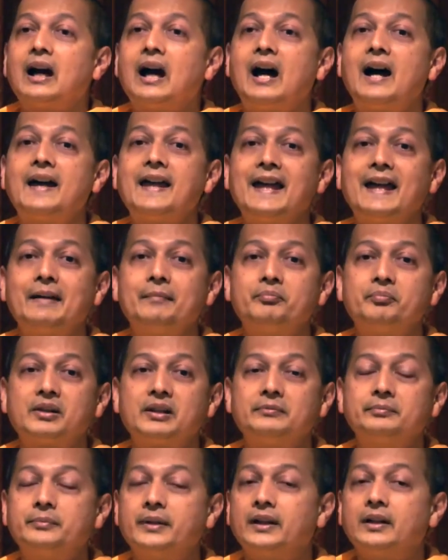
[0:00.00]
I am
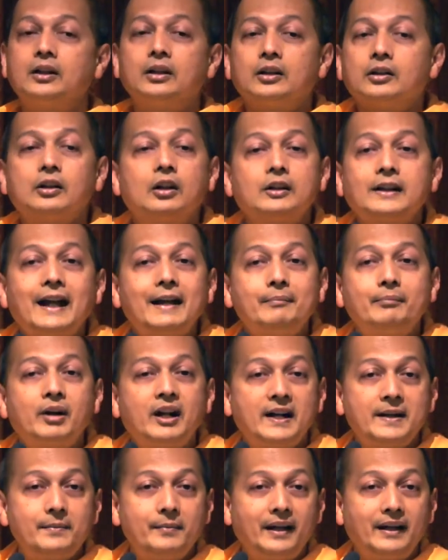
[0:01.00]
Brahman. Not I am
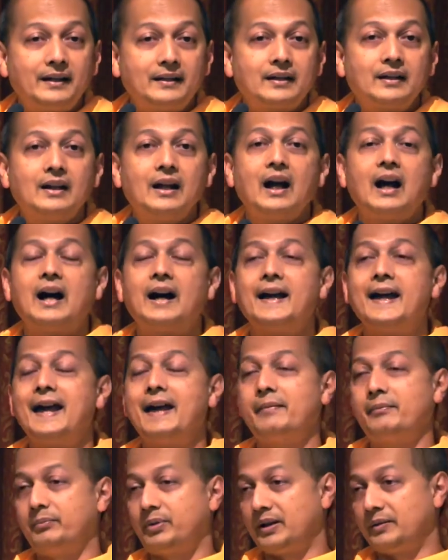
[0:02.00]
body mind. I
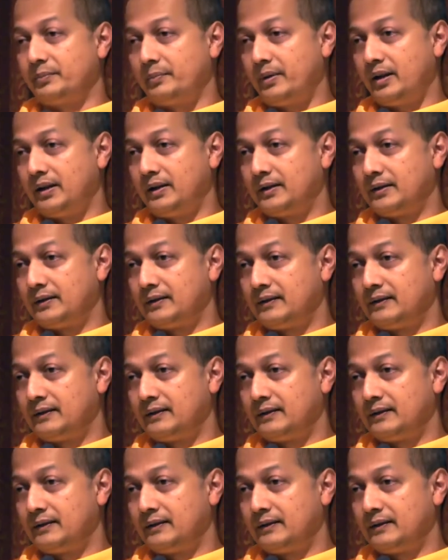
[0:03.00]
am Brahman.